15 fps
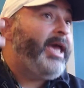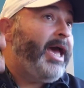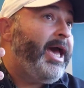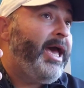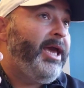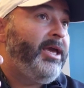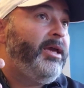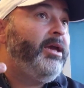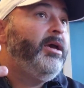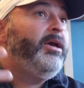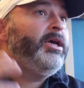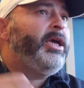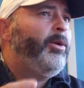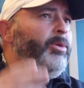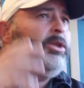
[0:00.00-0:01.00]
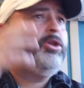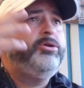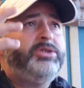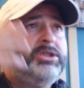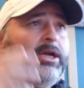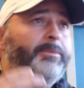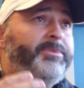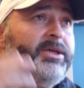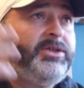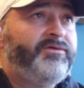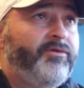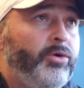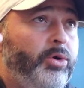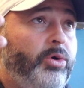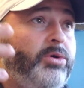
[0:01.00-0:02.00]
hey, can we loosen up these
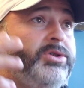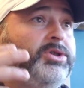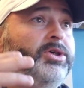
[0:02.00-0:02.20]
rules?